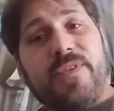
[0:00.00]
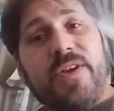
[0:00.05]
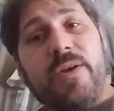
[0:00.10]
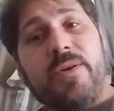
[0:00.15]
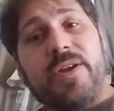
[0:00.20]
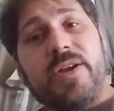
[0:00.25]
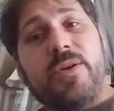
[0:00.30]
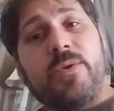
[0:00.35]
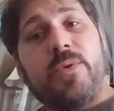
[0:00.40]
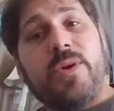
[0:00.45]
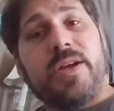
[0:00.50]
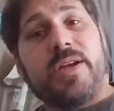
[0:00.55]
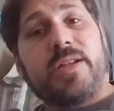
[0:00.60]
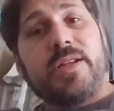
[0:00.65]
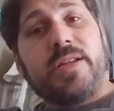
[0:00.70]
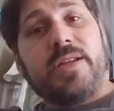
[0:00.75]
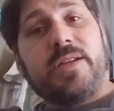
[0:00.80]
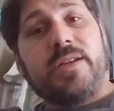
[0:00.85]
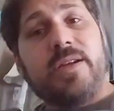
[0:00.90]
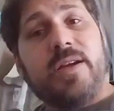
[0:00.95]
very
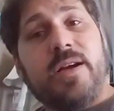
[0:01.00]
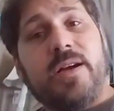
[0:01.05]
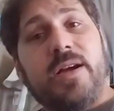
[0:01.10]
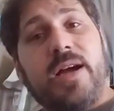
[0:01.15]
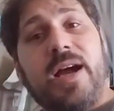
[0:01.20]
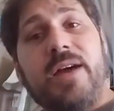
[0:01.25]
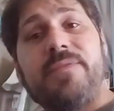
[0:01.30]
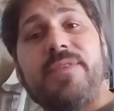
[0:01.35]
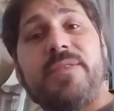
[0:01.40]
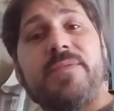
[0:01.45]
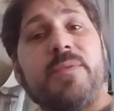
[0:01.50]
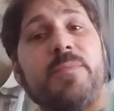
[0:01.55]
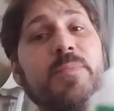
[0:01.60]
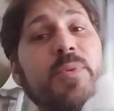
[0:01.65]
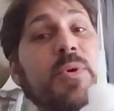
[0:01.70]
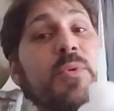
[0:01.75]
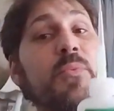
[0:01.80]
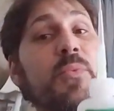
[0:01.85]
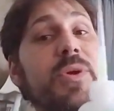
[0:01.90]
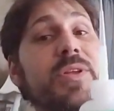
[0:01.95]
quickly. I've even
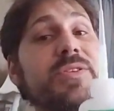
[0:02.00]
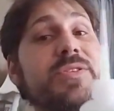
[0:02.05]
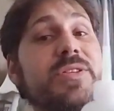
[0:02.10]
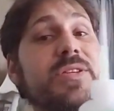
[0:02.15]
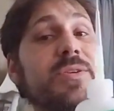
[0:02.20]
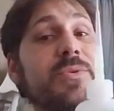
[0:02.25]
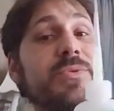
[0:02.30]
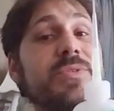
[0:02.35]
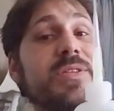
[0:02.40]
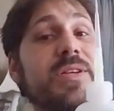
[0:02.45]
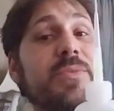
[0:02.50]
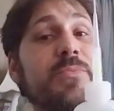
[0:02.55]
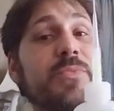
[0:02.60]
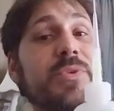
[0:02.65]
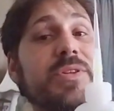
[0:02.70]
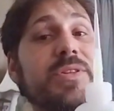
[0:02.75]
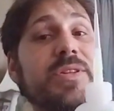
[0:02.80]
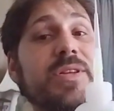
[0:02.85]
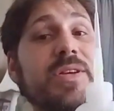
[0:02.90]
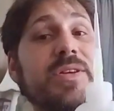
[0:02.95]
put windshields in
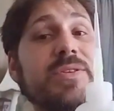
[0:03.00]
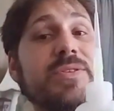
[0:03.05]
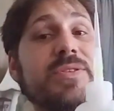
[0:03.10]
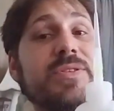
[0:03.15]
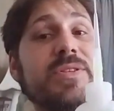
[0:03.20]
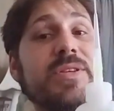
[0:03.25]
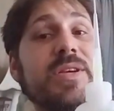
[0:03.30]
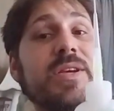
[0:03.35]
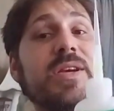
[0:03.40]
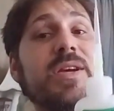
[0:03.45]
with this.